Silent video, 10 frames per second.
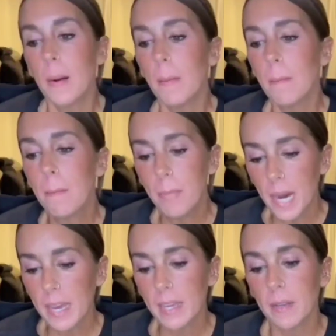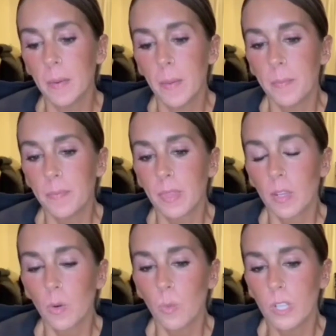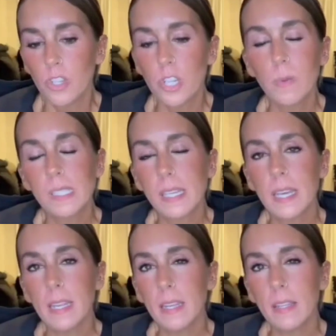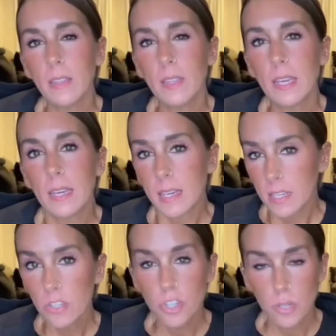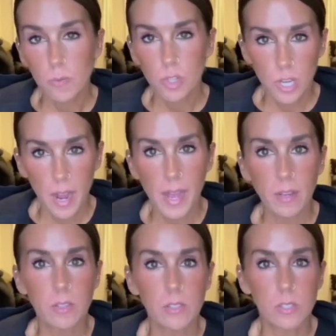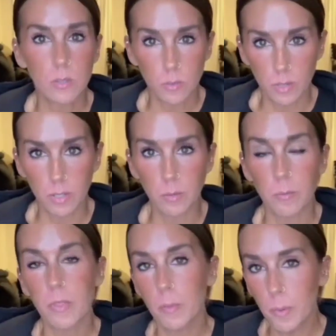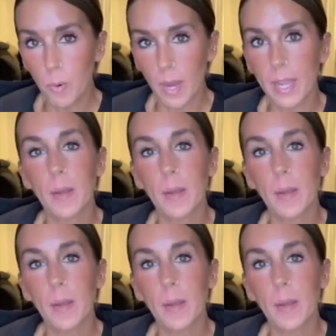But when she was in the kinship child's room, the boy,